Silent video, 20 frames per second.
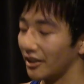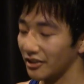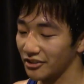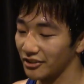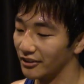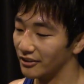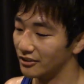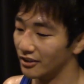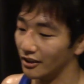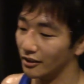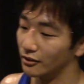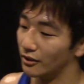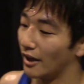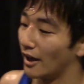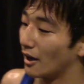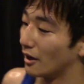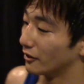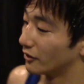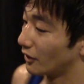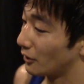Yes, they did.
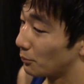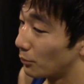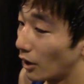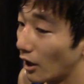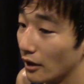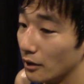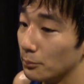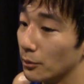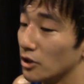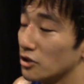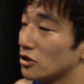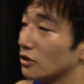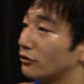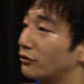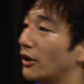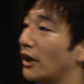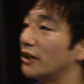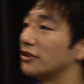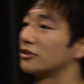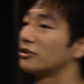They brought a bunch of
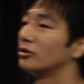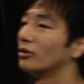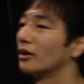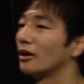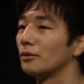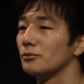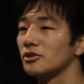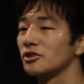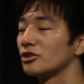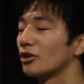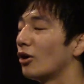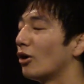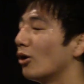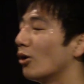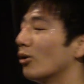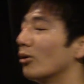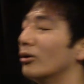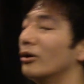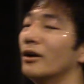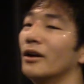fans too, and I'm
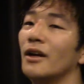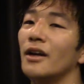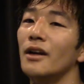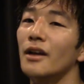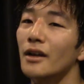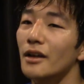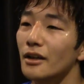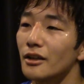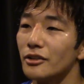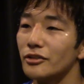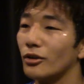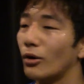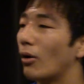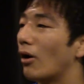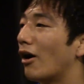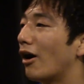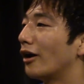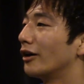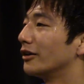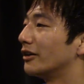so
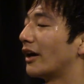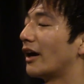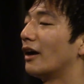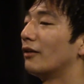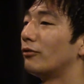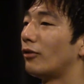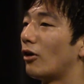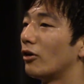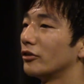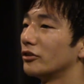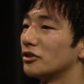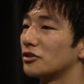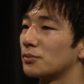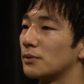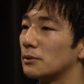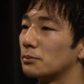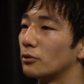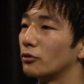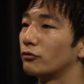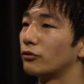honored to have all these
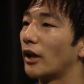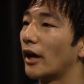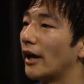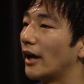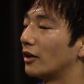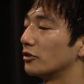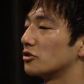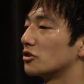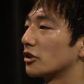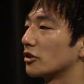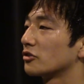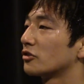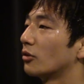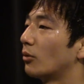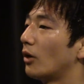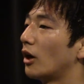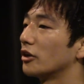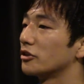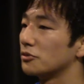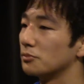people fly out just to
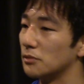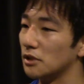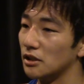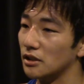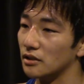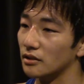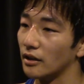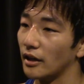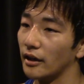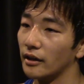watch me and